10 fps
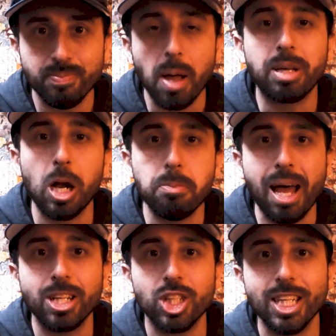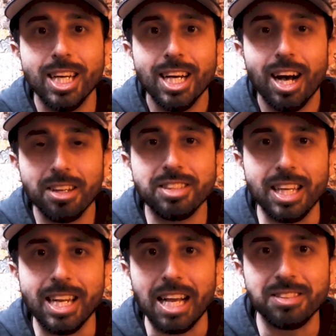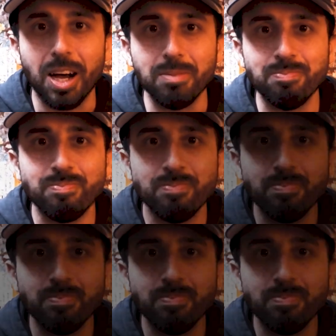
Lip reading: I'm Kieron Banerji. I'll see you next time.